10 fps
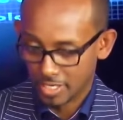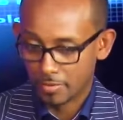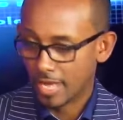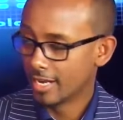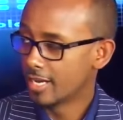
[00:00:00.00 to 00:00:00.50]

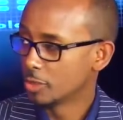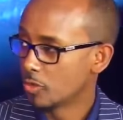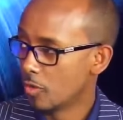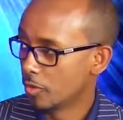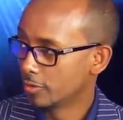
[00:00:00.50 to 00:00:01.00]
Magbele
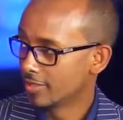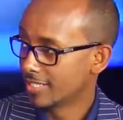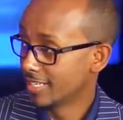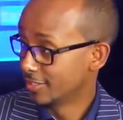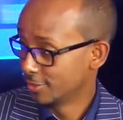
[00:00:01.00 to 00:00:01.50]
Indastuawokut,
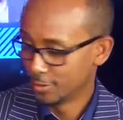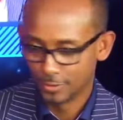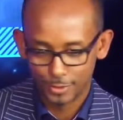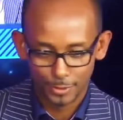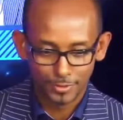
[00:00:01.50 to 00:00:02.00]
as I
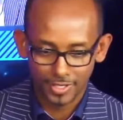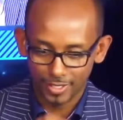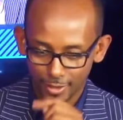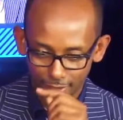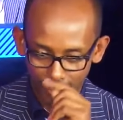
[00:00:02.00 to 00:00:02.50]
introduced you
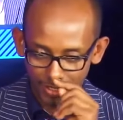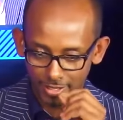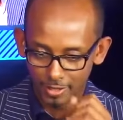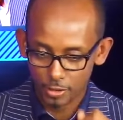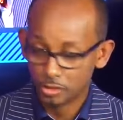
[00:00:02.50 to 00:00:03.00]
uh,
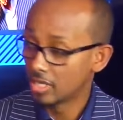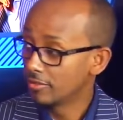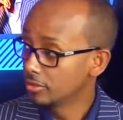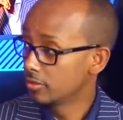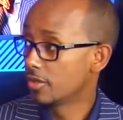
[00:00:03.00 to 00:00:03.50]
earlier, uh, you
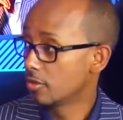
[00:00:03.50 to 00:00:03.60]
travel to